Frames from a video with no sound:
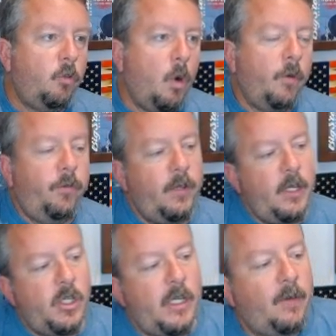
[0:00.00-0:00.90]

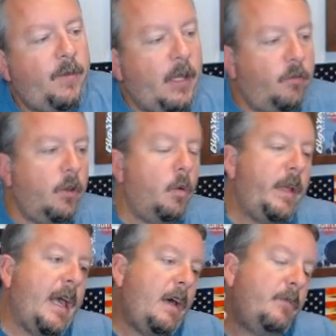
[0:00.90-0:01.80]
12z GFS. So
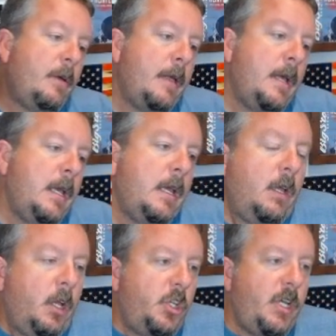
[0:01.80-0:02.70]
we have
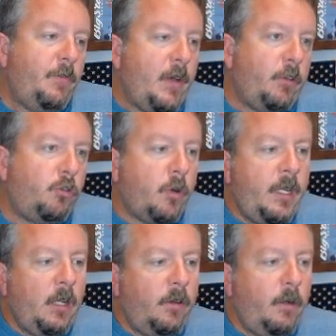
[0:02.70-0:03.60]
GFS
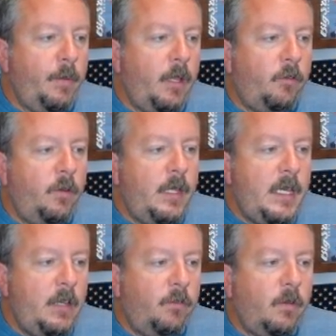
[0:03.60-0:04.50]
trending a little bit to the
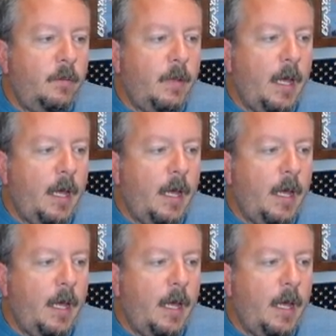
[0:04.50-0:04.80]
east.